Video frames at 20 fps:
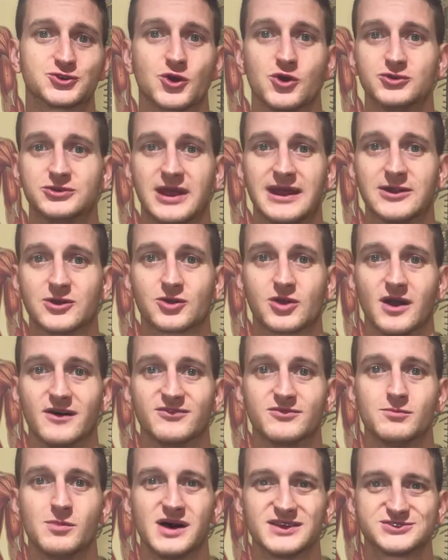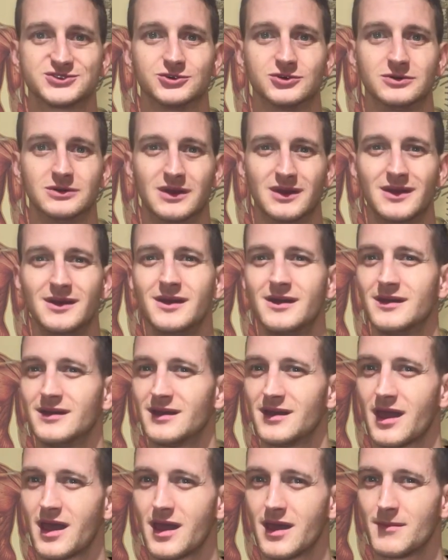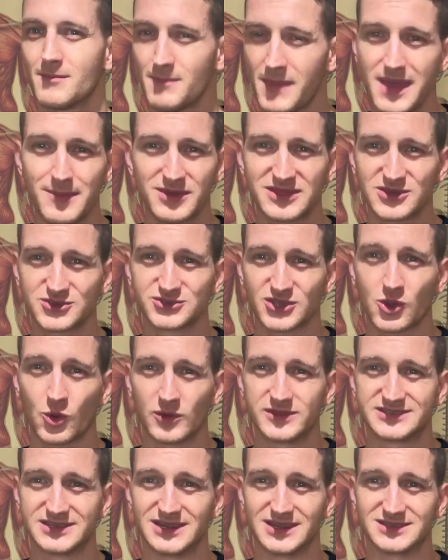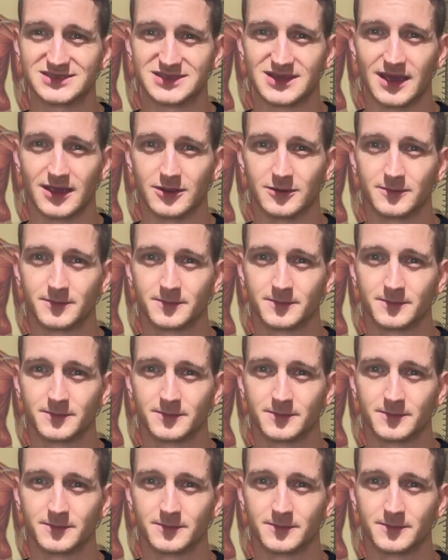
rotator cuff muscle. Maybe there's a coincidence there.